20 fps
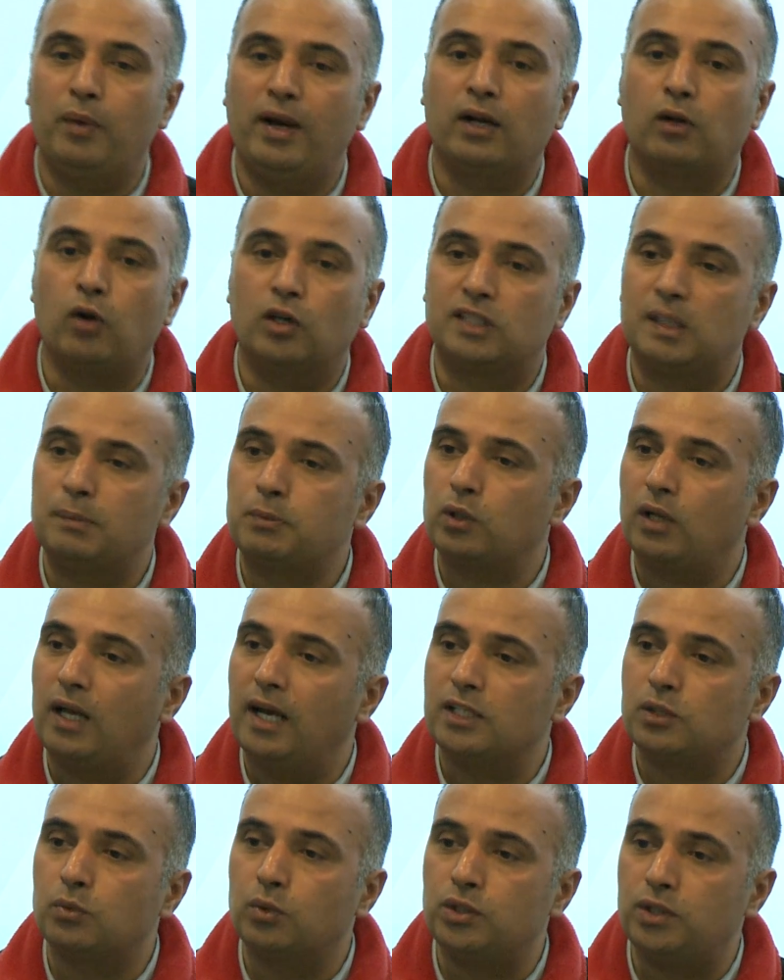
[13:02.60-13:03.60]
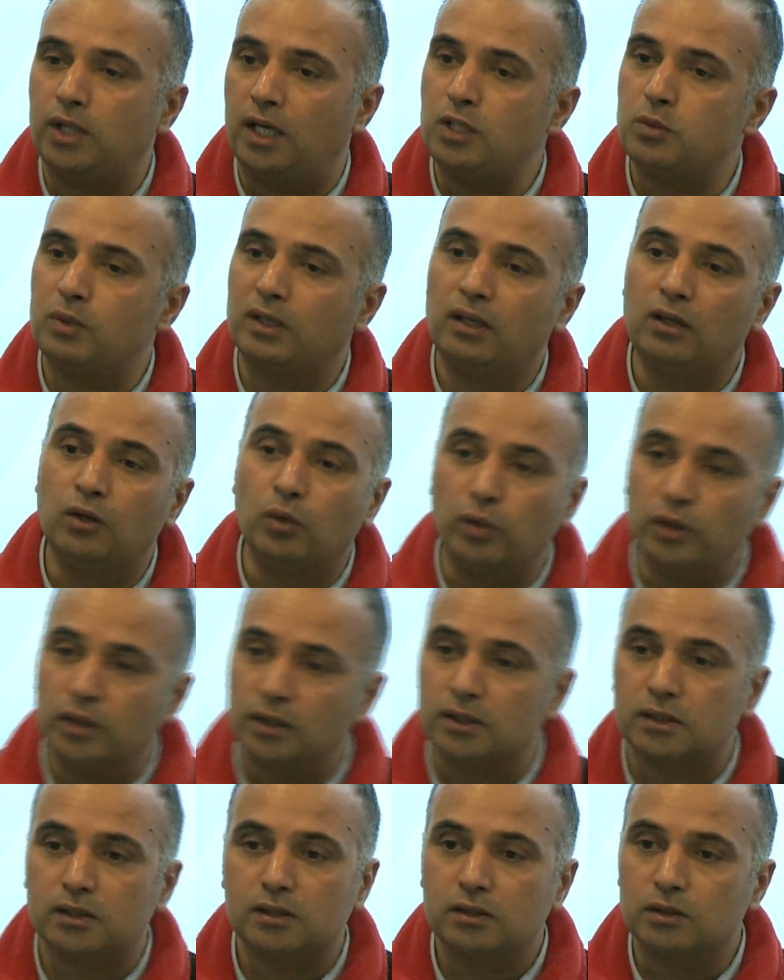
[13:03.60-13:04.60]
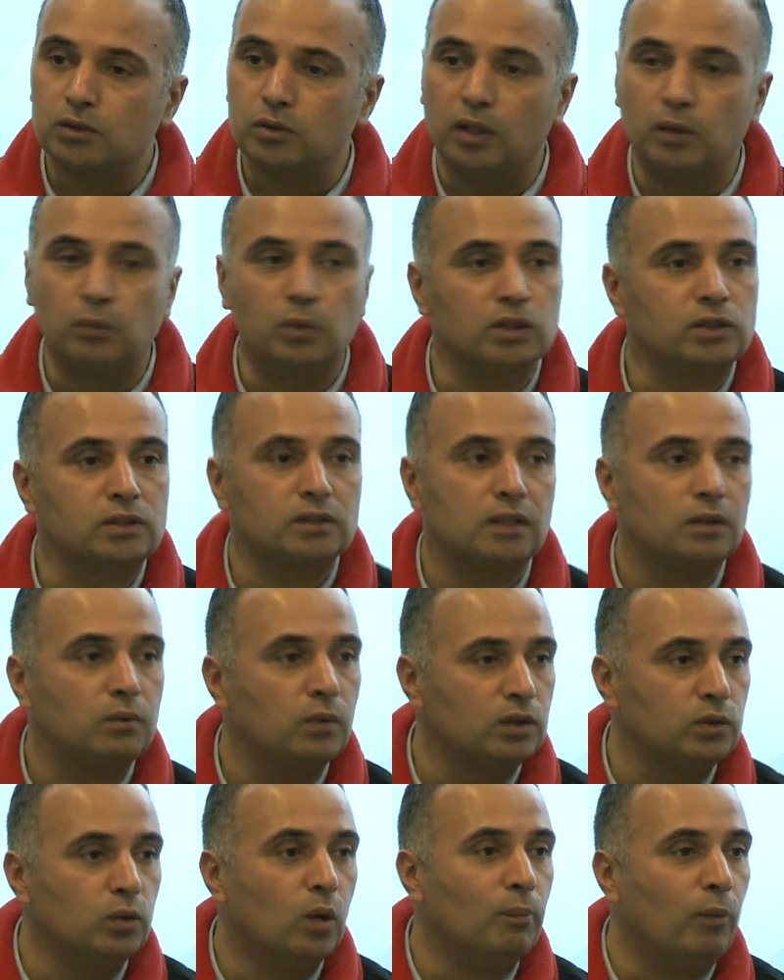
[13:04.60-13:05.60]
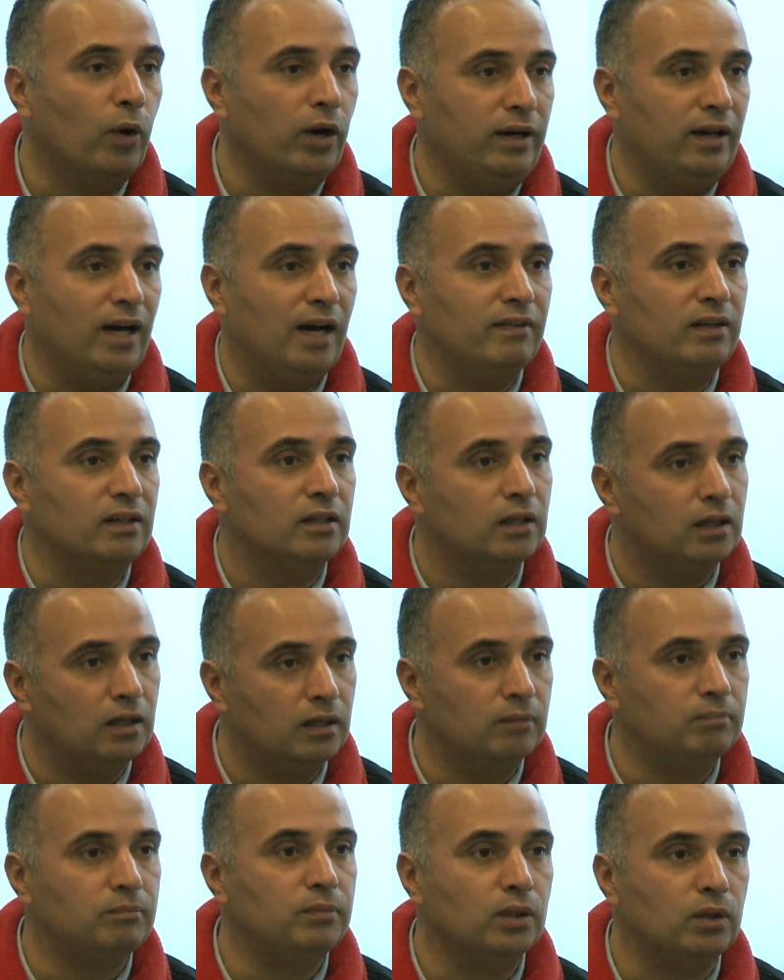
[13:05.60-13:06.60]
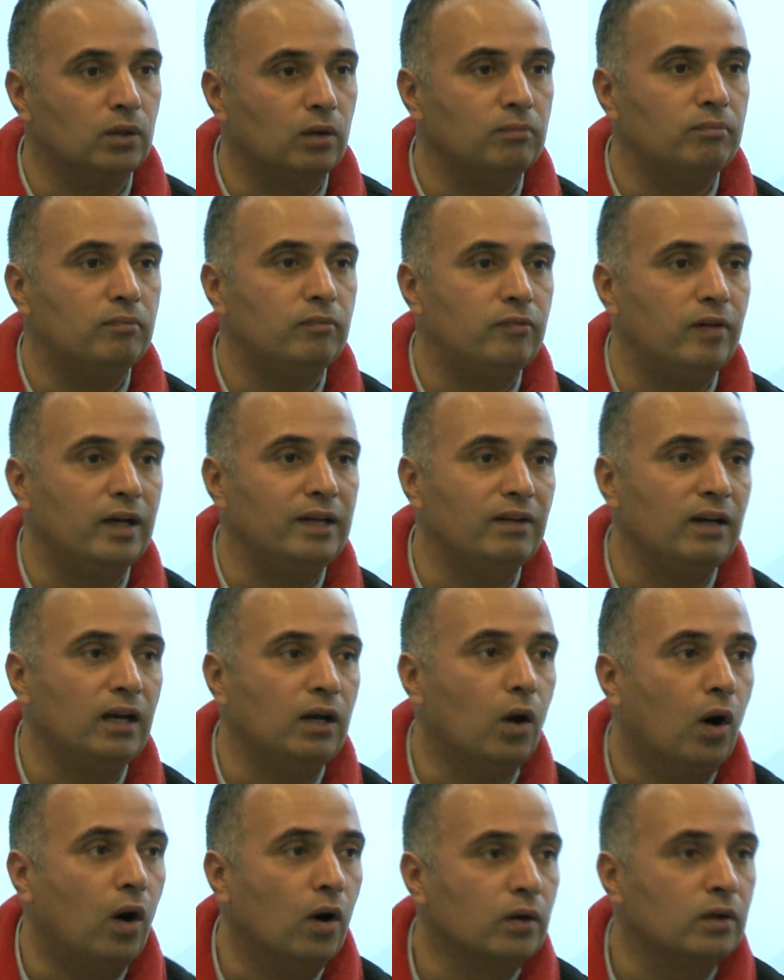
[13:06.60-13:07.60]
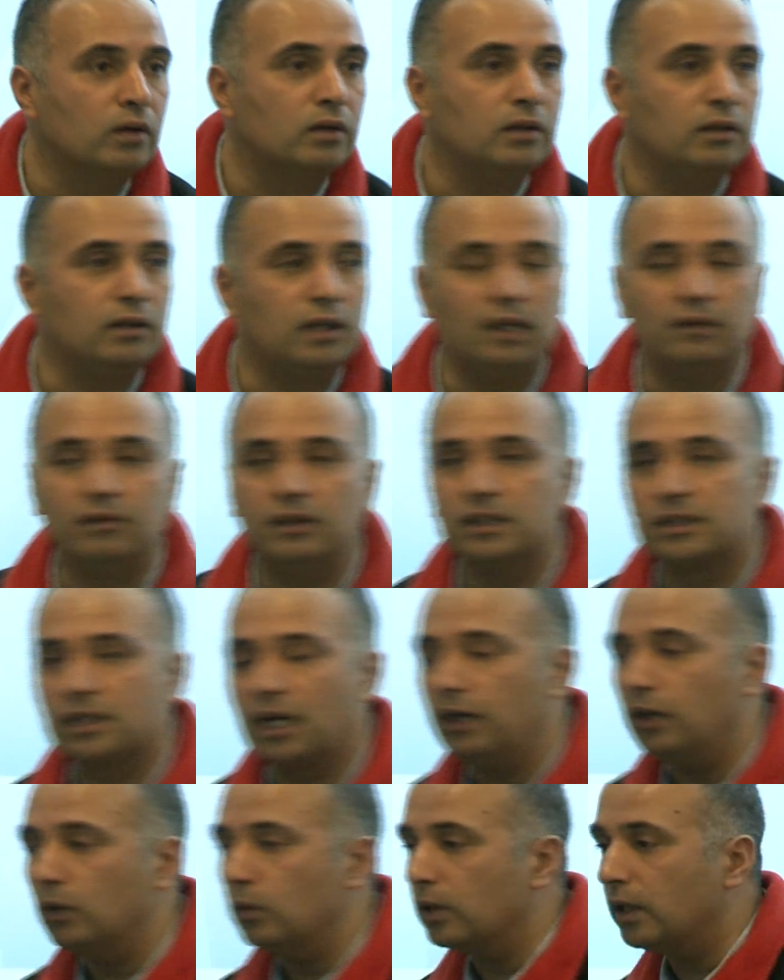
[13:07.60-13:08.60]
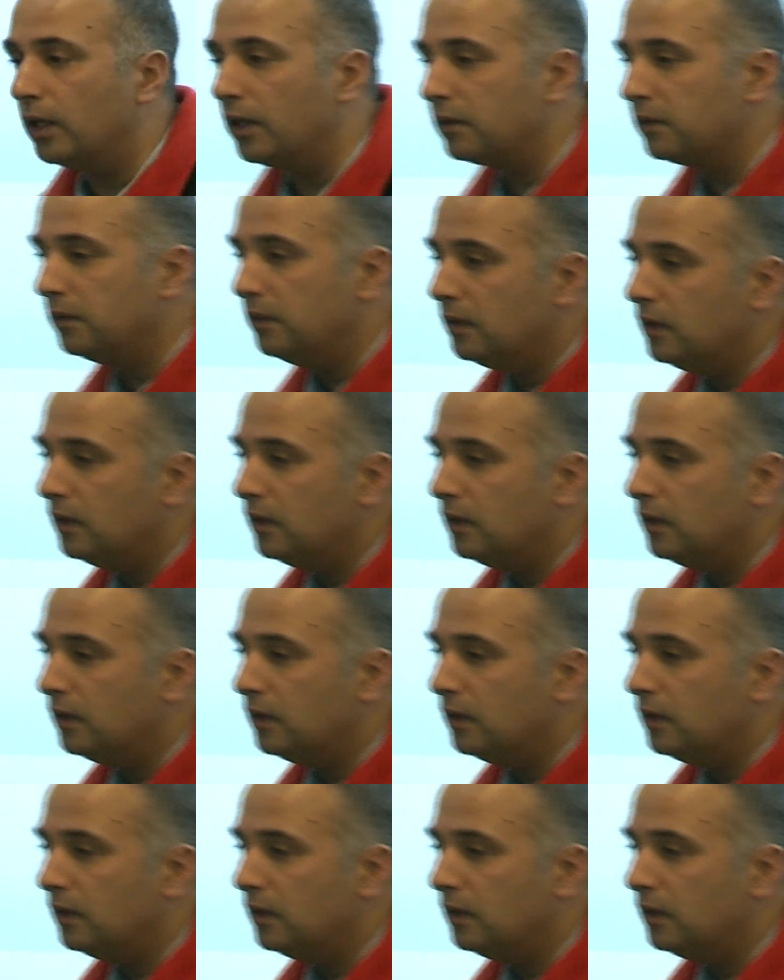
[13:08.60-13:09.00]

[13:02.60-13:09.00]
we had conceptualized would change within two years. So it was, it was no point having a you know, very, very long delivery schedule there.